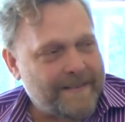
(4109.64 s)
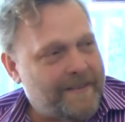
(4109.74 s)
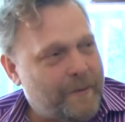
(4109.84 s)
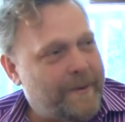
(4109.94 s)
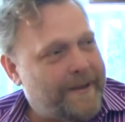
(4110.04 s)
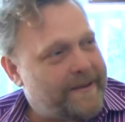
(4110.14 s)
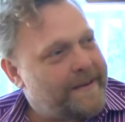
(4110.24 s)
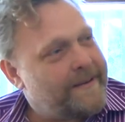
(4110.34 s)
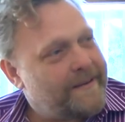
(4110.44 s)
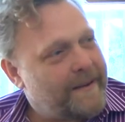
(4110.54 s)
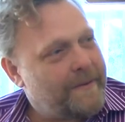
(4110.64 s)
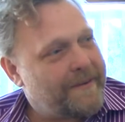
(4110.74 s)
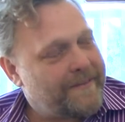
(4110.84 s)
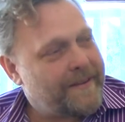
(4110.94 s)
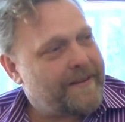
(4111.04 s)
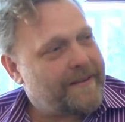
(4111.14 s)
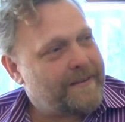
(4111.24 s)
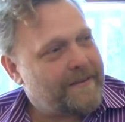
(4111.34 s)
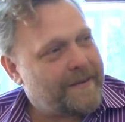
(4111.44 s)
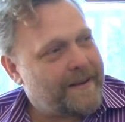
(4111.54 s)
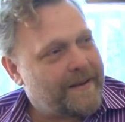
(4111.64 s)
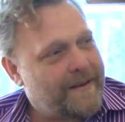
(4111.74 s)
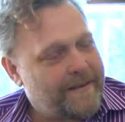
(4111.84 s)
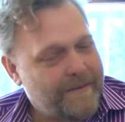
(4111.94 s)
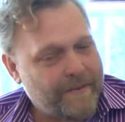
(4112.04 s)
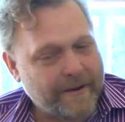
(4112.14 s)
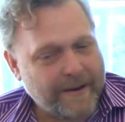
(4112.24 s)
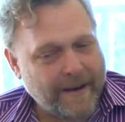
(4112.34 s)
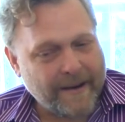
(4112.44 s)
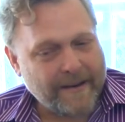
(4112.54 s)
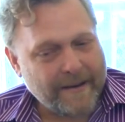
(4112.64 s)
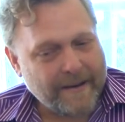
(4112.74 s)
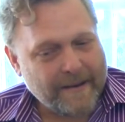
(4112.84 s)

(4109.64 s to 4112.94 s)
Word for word: the wind that we feel when we're connected.